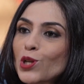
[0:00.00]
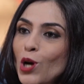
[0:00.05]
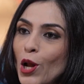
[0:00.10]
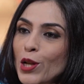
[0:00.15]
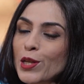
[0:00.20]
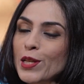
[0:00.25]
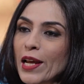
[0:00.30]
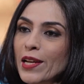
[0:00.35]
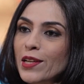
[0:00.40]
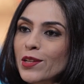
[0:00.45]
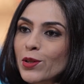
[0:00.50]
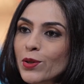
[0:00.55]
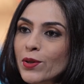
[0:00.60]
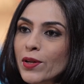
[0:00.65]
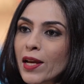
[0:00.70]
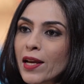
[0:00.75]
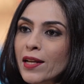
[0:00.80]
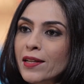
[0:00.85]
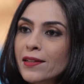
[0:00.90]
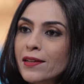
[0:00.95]
content
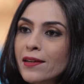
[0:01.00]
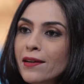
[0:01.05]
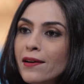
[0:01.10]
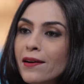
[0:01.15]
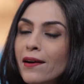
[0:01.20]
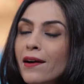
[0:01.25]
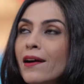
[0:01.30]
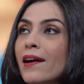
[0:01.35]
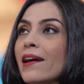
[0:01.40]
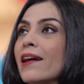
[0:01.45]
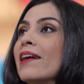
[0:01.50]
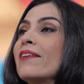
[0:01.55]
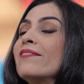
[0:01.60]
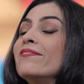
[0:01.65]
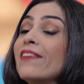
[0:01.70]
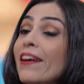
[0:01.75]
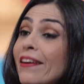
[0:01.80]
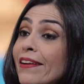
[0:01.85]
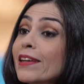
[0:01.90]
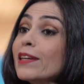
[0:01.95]
creator, a
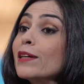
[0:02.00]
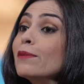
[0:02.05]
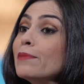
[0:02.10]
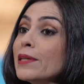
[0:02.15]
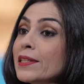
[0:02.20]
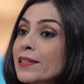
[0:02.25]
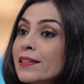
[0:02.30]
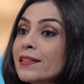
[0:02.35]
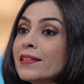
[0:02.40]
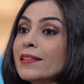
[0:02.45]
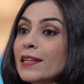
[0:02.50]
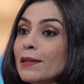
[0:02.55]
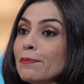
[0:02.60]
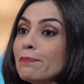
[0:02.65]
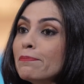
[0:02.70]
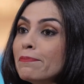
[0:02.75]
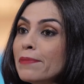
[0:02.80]
very committed team